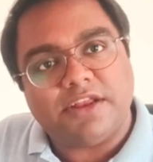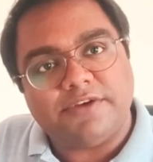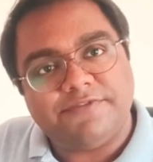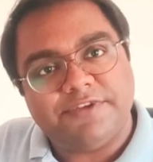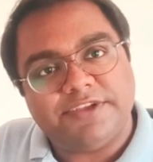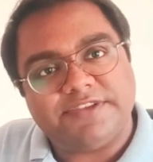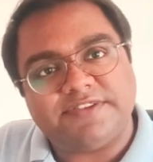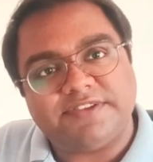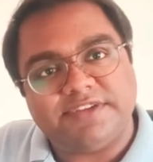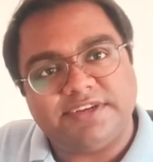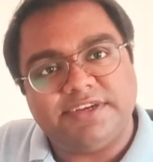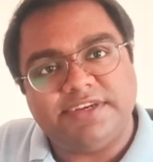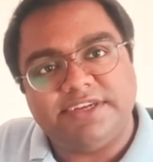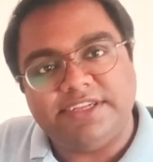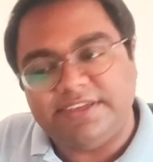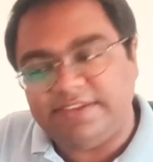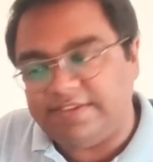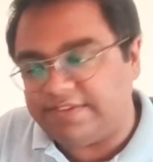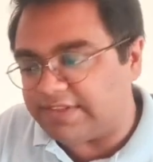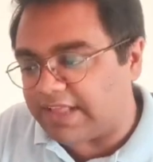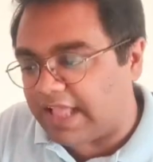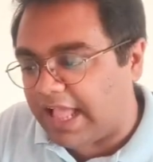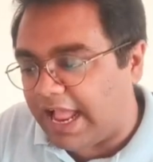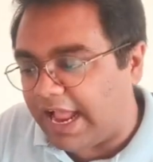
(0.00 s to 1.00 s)
West
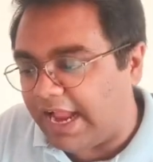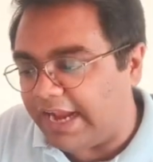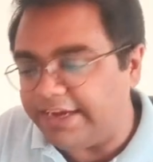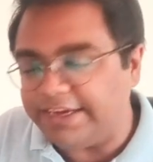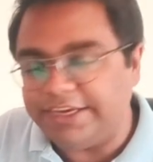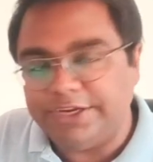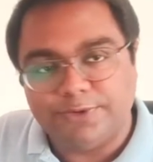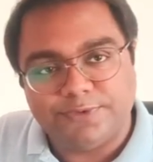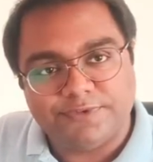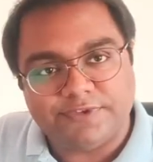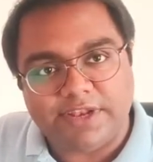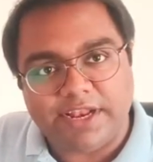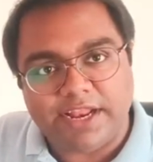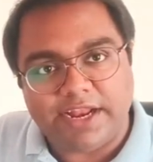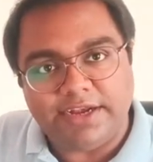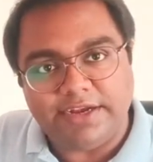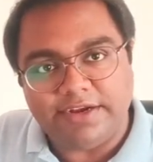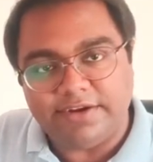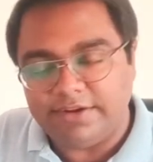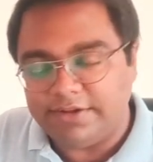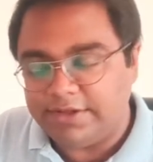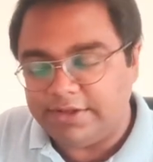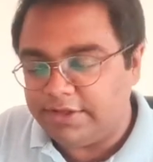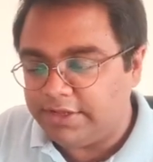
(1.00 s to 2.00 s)
Indies, and New
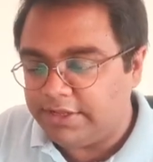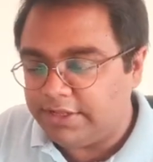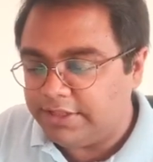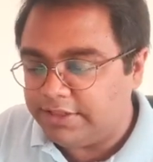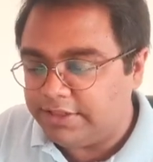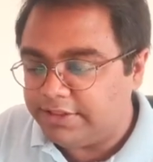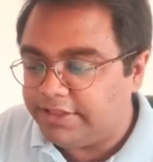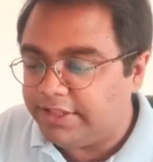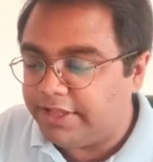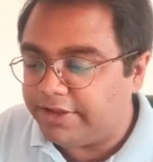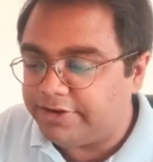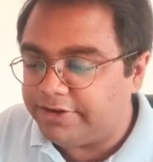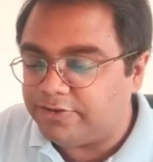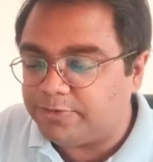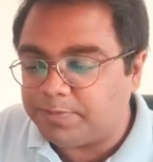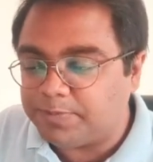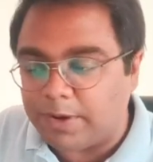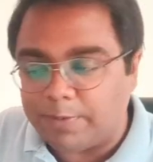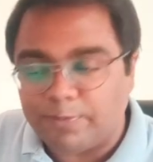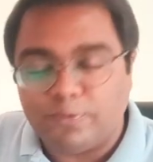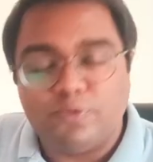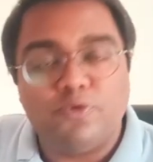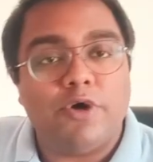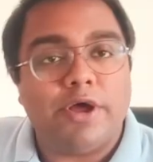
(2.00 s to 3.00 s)
Zealand, there is
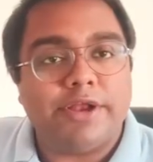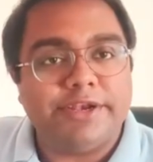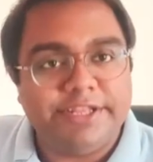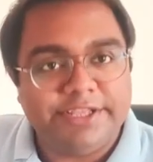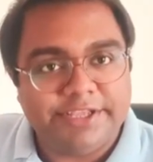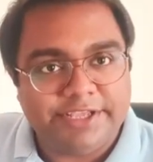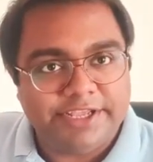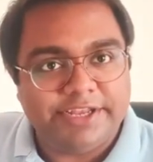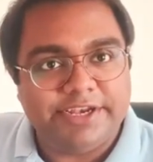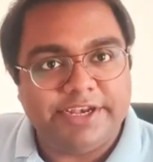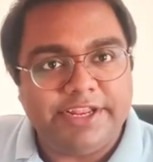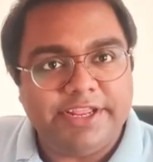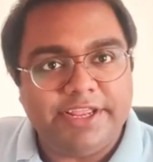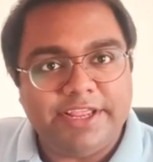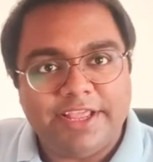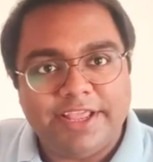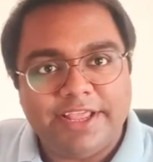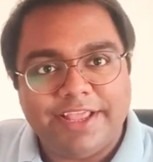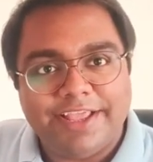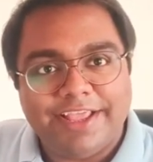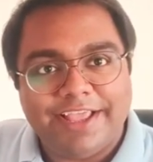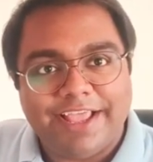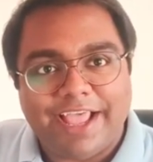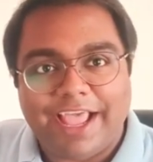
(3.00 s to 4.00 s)
Papua New Guinea
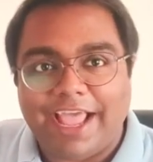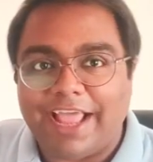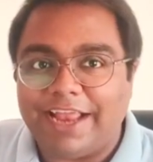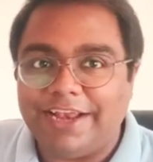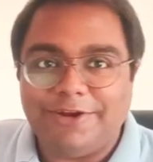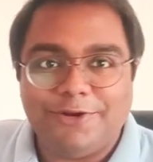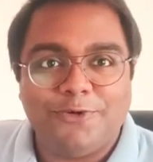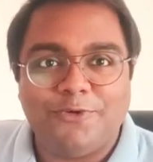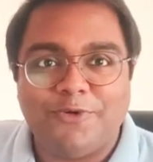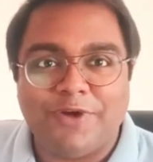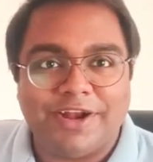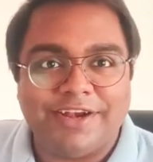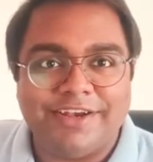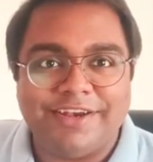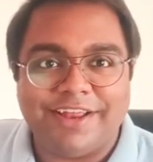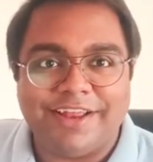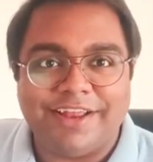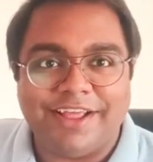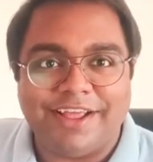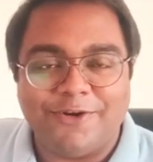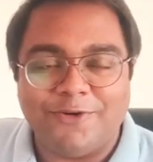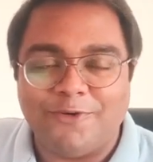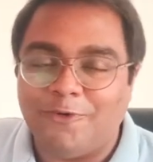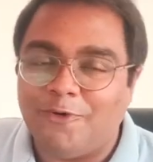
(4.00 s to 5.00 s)
and
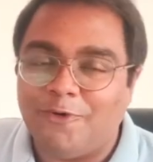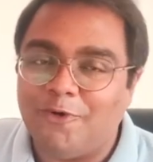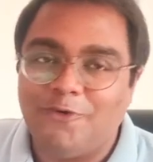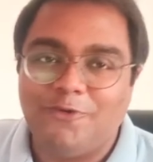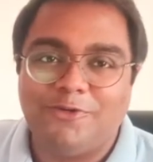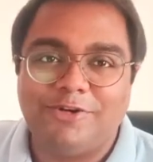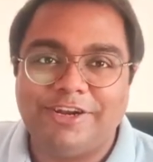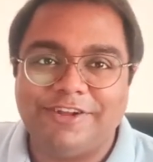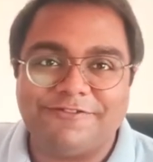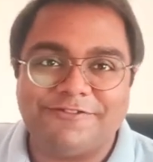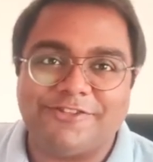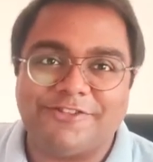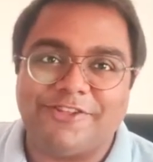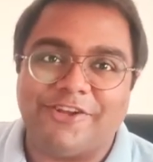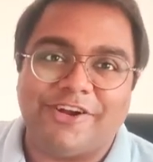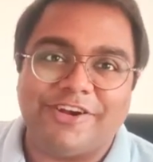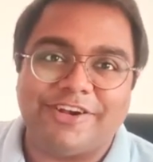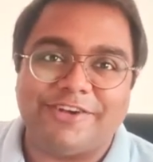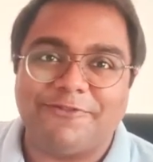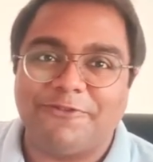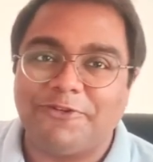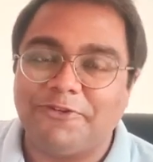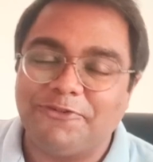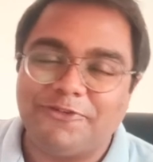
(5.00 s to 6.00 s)
Uganda. Who would have
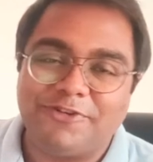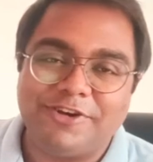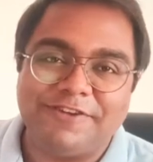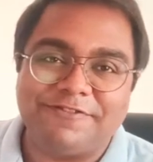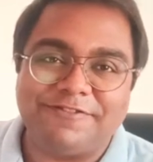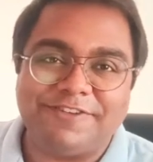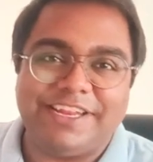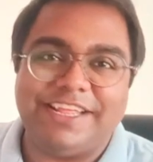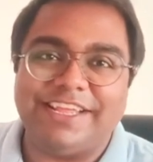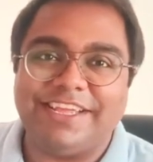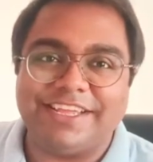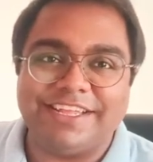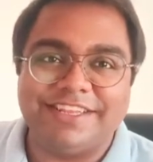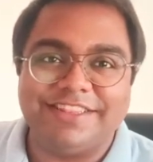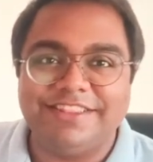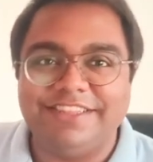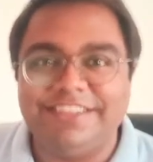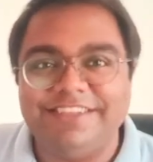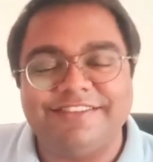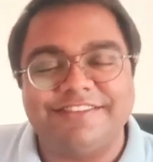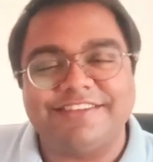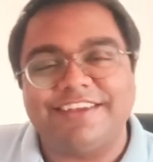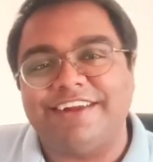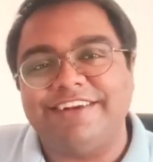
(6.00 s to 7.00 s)
thought we would have taken
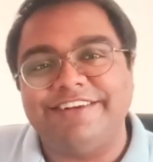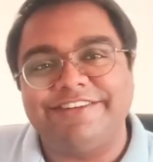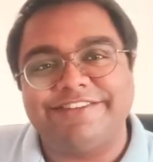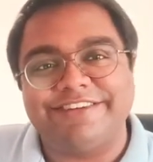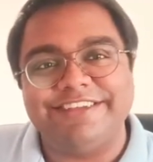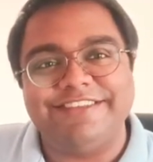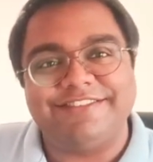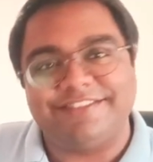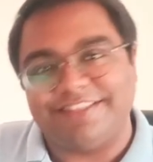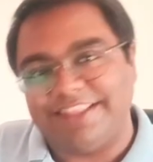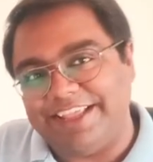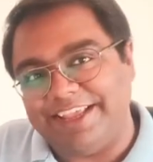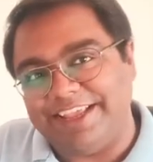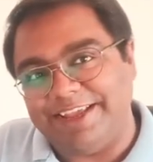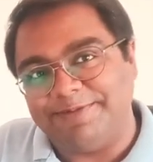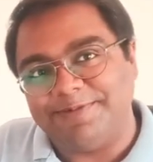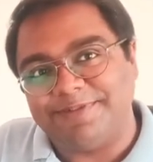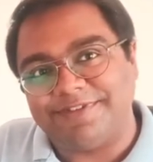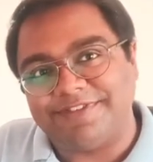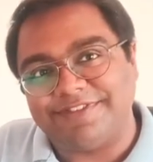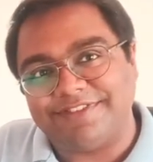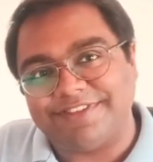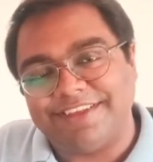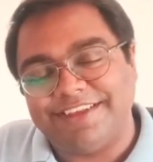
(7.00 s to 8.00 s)
these countries'
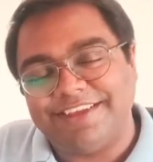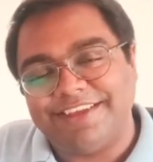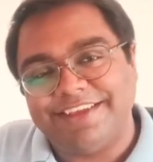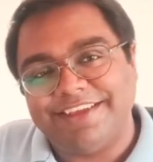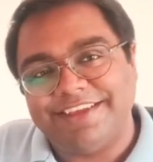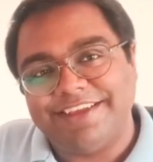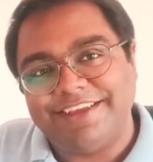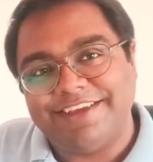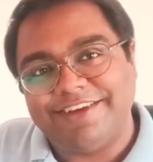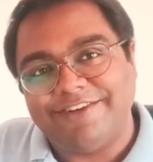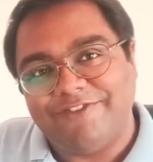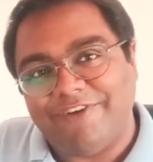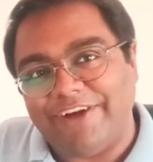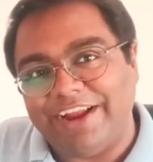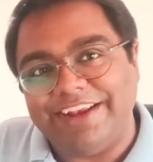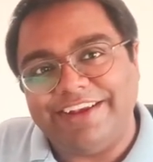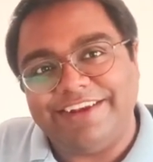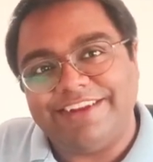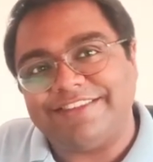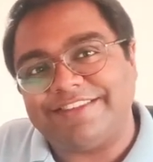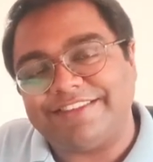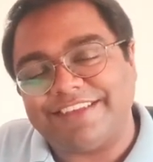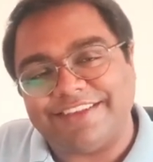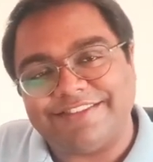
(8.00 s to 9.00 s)
names while
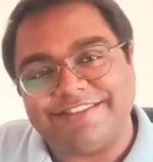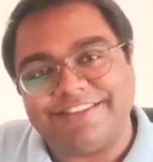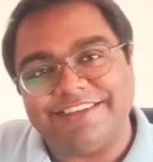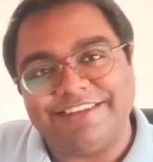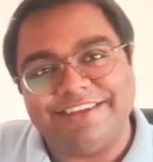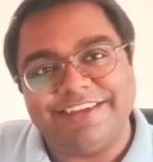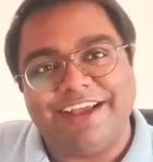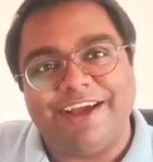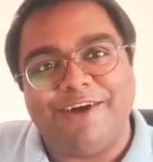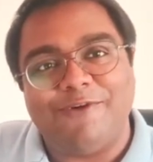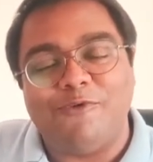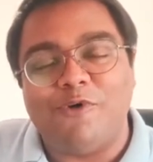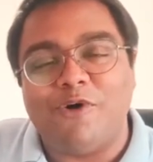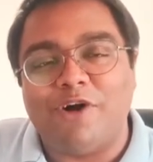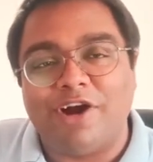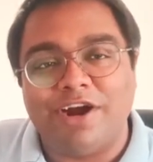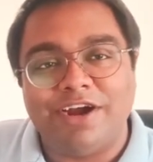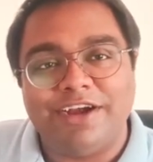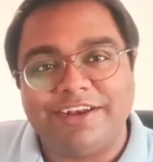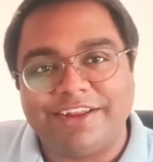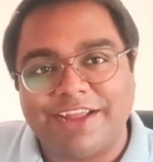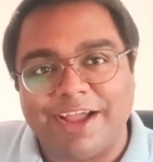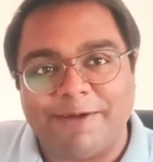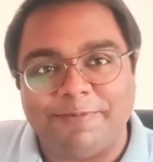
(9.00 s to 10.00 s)
discussing a
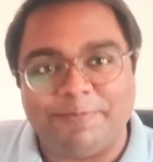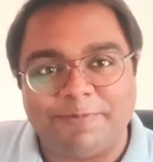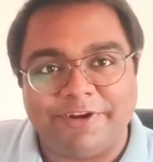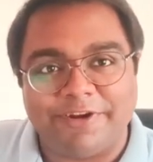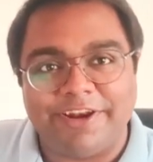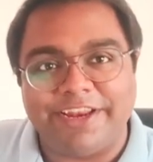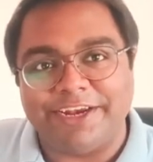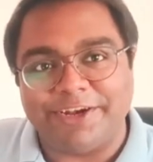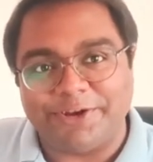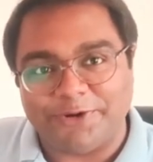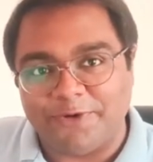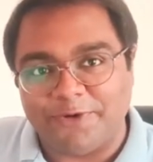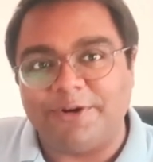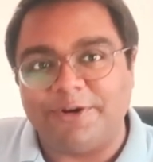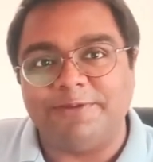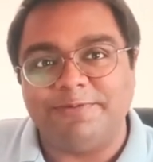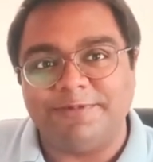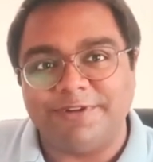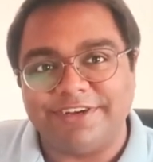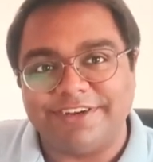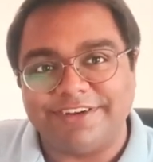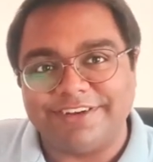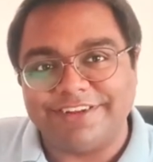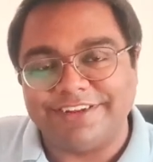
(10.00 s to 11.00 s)
World Cup cricket
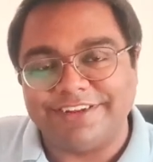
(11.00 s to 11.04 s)
tournament?